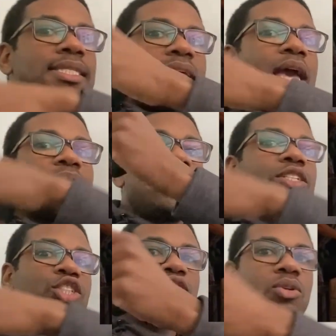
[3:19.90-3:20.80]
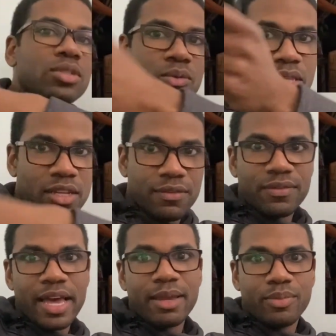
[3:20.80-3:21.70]
tapped on the shoulder with a
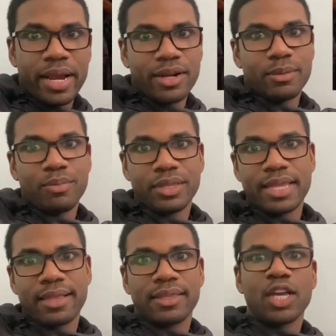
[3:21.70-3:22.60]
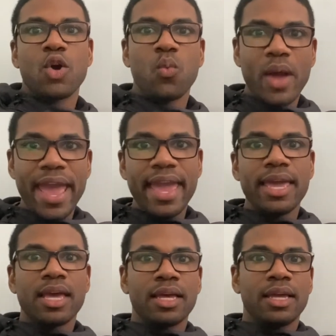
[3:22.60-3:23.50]
vibrator. Put that thing
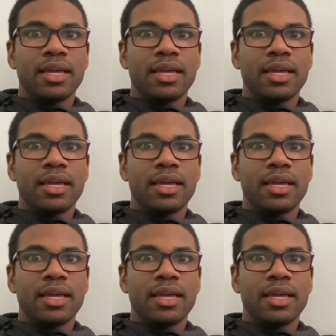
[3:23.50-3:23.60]
away,